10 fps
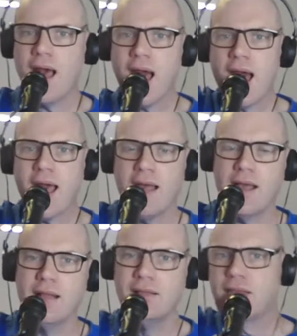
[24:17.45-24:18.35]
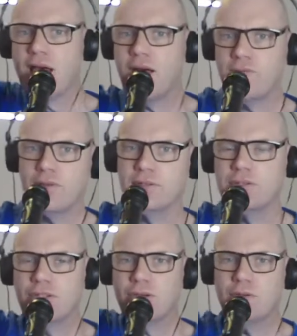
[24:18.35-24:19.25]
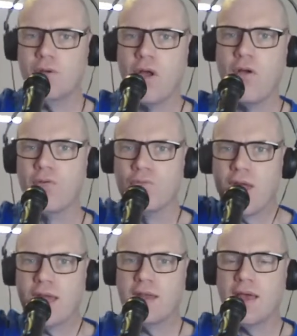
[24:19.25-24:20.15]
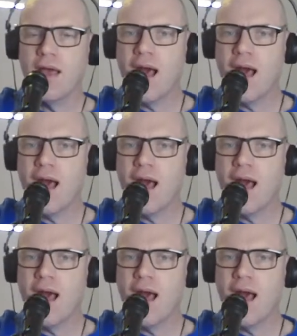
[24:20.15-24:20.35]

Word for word: I love to read.